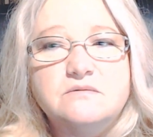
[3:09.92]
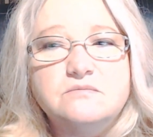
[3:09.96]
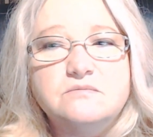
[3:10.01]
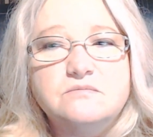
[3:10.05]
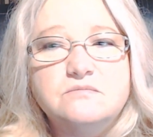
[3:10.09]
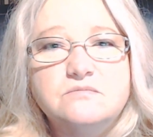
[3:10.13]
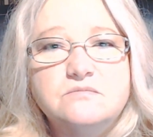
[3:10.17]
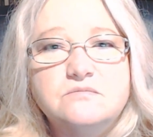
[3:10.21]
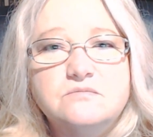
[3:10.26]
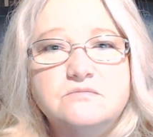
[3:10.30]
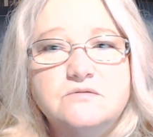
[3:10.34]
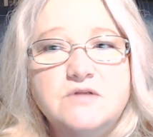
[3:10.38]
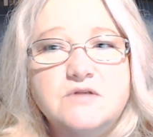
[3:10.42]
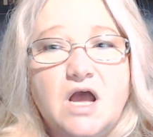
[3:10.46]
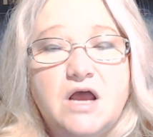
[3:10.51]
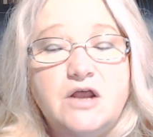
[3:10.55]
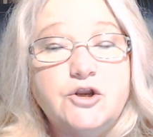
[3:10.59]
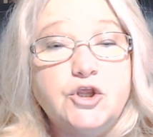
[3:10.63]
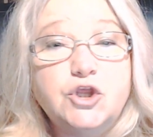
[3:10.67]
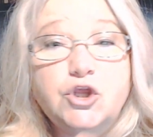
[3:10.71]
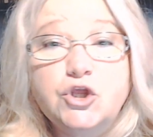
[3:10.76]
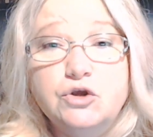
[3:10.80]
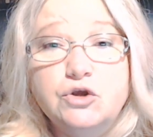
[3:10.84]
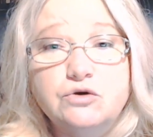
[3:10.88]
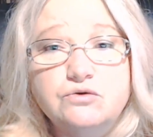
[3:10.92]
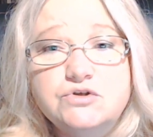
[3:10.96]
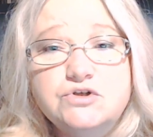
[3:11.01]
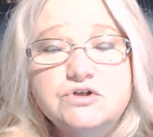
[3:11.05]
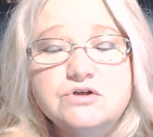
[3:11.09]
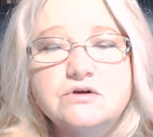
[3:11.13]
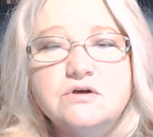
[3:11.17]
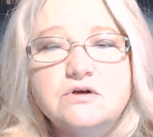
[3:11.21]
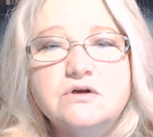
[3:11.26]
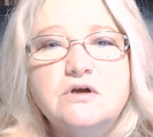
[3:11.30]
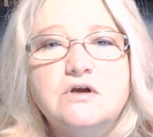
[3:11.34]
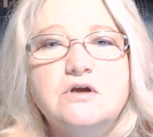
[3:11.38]
not huge,
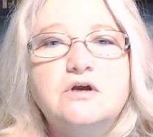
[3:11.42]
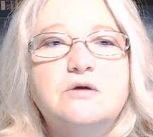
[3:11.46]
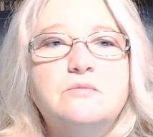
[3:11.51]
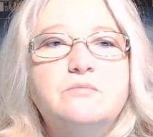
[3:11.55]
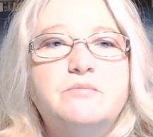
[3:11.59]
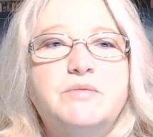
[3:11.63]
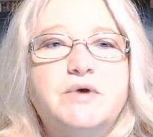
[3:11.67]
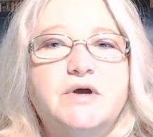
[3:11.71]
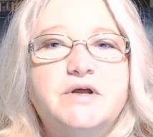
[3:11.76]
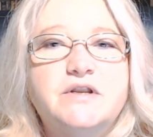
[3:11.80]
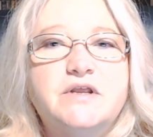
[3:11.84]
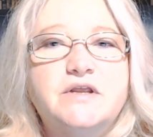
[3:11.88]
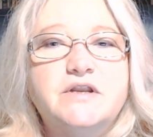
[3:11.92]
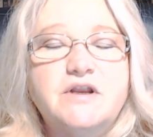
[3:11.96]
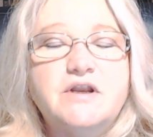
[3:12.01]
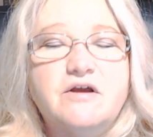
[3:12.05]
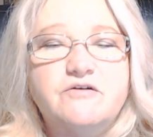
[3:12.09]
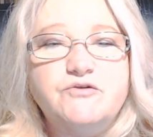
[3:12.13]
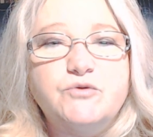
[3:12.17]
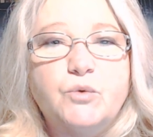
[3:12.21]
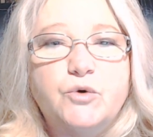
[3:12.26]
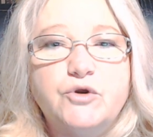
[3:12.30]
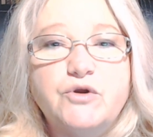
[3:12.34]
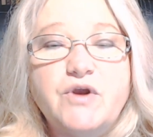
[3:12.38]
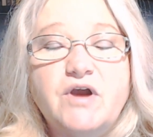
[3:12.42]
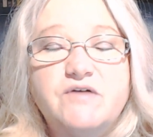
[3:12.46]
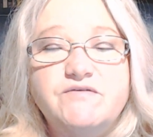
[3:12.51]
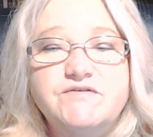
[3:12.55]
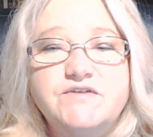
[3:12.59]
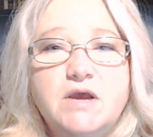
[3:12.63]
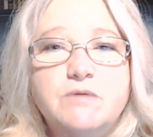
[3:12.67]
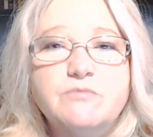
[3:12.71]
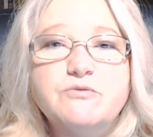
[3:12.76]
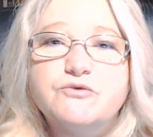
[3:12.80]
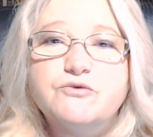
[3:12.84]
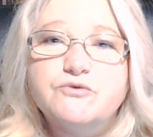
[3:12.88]
but enough where you have to
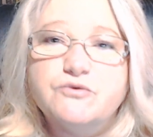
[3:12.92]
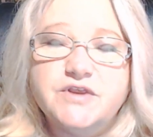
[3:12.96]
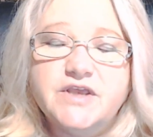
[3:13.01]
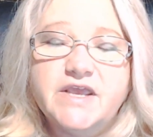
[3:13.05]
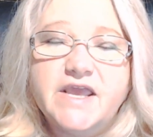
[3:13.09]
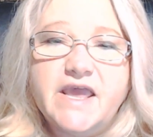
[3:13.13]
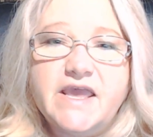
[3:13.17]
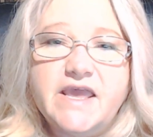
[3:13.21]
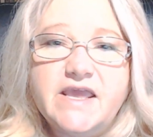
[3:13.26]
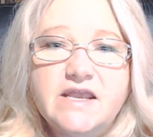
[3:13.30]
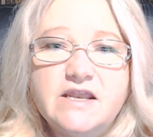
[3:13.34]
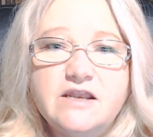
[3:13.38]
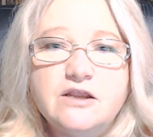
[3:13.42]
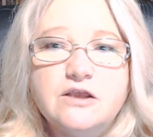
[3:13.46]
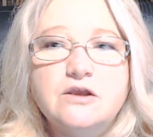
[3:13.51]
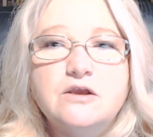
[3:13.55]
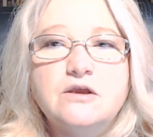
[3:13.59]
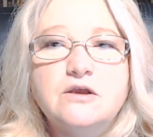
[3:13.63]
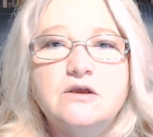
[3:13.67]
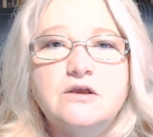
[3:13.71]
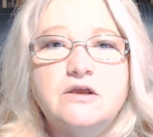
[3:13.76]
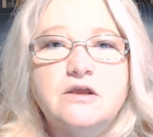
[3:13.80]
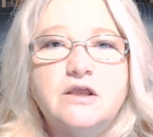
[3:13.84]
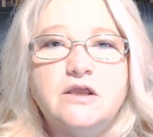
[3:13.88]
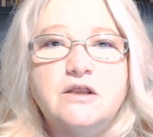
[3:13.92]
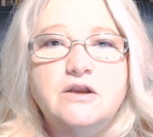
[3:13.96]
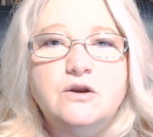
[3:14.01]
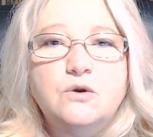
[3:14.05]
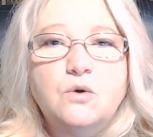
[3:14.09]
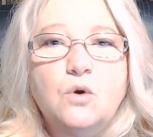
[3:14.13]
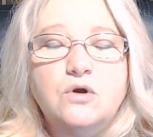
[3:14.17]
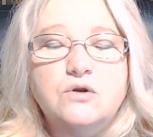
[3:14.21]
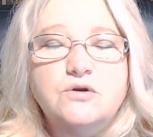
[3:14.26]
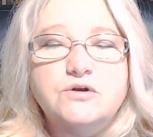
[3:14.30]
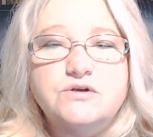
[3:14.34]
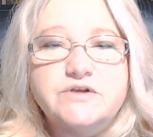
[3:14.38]
come through the gate and
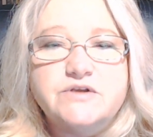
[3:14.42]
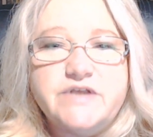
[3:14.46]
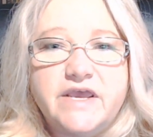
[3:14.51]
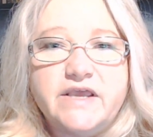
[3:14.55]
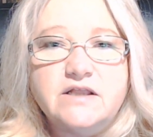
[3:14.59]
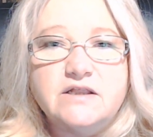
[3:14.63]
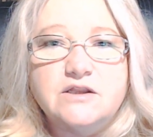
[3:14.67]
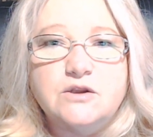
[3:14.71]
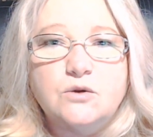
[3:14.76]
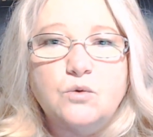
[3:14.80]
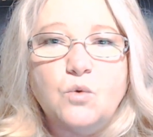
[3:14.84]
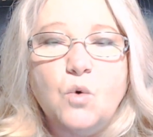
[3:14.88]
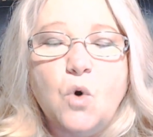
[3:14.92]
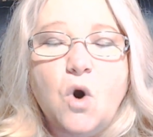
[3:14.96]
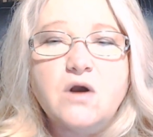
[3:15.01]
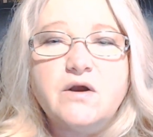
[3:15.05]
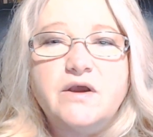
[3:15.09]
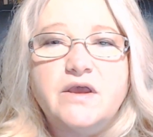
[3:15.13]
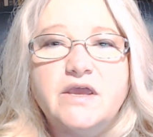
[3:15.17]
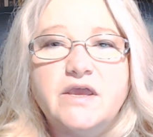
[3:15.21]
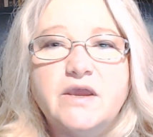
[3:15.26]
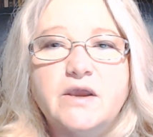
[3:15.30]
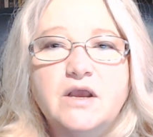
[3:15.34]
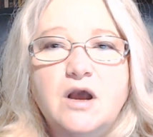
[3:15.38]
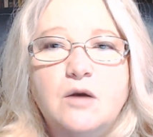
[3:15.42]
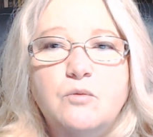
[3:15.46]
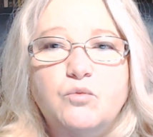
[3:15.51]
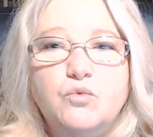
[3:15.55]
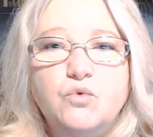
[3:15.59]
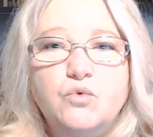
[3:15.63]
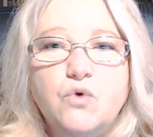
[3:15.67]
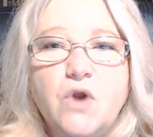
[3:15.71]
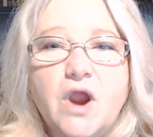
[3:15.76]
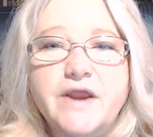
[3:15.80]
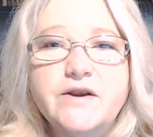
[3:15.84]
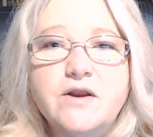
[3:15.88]
take a little walk and come
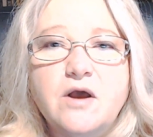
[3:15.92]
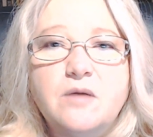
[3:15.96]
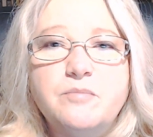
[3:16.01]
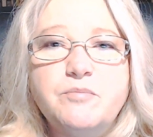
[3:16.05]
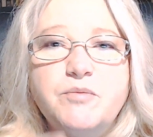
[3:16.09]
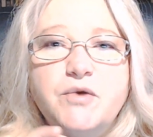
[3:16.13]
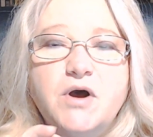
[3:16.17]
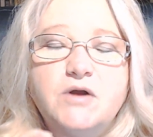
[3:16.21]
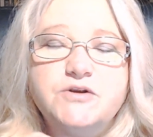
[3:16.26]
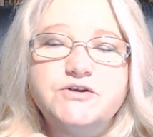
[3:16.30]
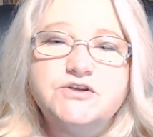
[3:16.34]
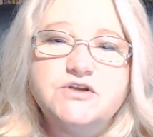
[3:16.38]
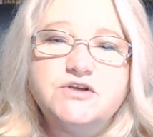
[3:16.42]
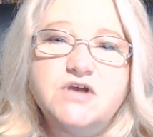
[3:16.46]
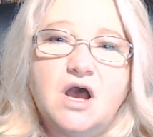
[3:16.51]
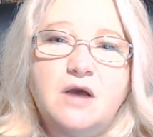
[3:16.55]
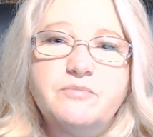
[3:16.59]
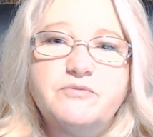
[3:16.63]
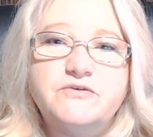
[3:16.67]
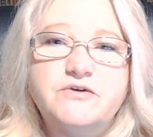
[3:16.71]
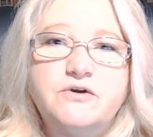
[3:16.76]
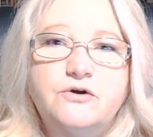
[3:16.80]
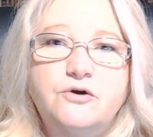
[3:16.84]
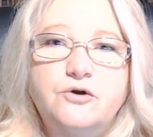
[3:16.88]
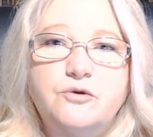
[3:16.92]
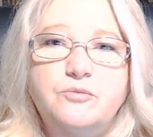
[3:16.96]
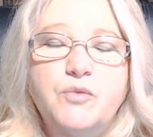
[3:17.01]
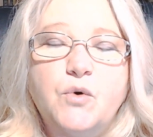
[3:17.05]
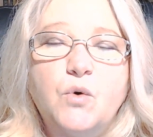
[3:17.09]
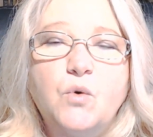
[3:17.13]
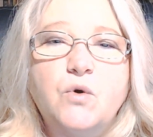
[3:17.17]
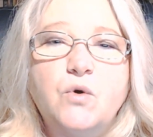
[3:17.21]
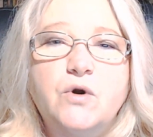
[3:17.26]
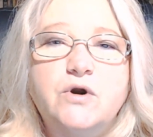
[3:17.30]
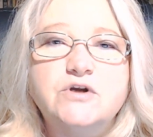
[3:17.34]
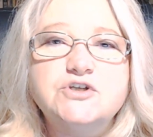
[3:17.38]
right up on top of her
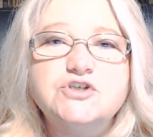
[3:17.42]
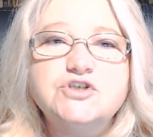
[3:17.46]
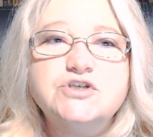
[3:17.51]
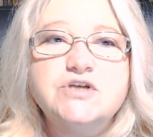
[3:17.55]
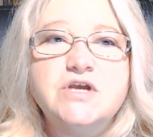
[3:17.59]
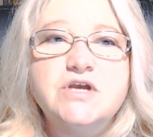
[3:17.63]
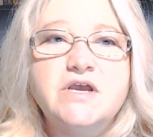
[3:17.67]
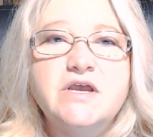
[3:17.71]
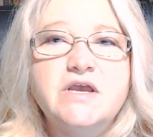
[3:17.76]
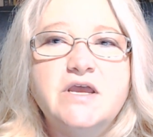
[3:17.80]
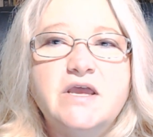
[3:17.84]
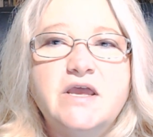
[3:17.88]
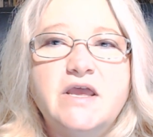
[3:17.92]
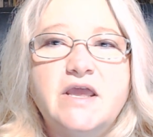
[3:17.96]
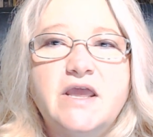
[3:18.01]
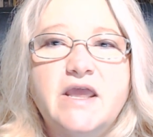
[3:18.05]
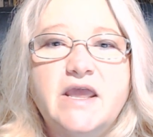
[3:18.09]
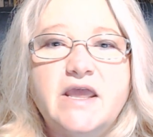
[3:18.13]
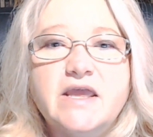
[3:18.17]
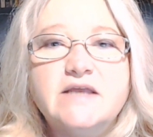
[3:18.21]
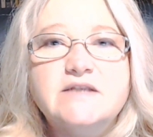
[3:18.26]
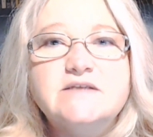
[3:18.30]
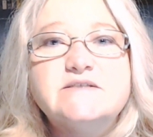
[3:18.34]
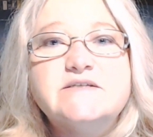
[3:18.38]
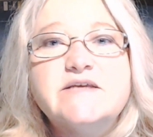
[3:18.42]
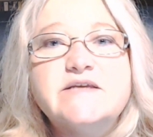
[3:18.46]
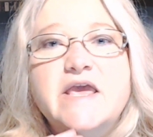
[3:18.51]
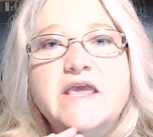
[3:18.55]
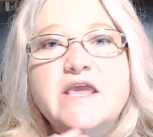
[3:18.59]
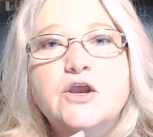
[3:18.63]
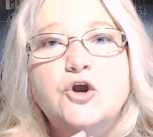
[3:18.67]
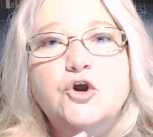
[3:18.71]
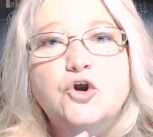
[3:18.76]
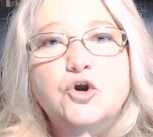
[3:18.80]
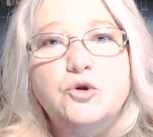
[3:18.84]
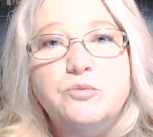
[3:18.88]
porch and take
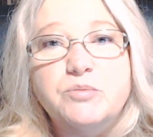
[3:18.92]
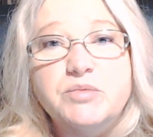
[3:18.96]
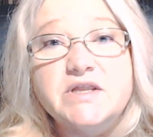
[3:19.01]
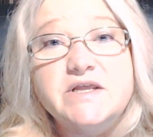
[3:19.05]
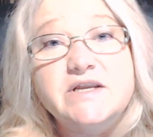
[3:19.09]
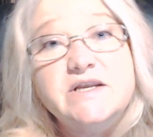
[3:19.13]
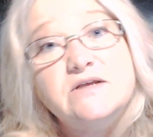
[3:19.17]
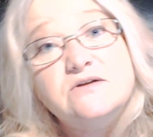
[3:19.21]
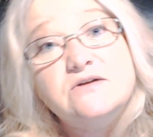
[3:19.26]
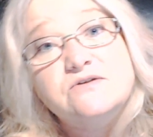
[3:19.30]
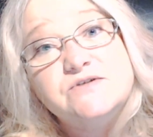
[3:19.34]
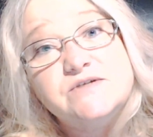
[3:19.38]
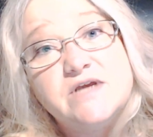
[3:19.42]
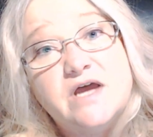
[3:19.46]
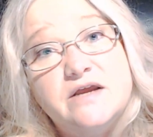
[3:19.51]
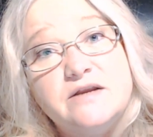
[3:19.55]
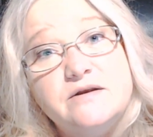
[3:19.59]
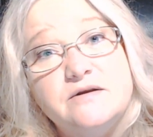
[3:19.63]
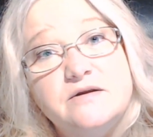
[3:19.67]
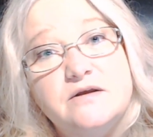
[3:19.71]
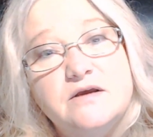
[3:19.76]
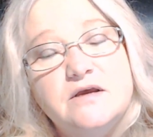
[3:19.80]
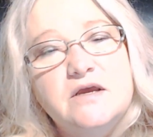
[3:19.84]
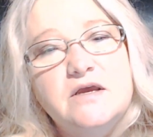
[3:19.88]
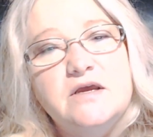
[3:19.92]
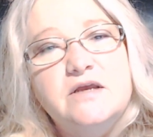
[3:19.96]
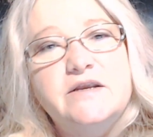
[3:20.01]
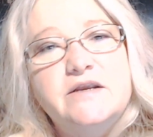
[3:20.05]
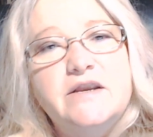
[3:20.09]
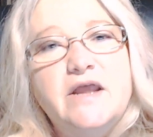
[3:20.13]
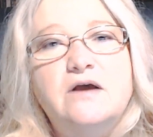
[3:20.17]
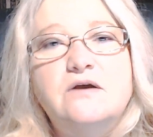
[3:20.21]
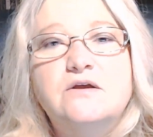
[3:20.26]
her political sign. Now,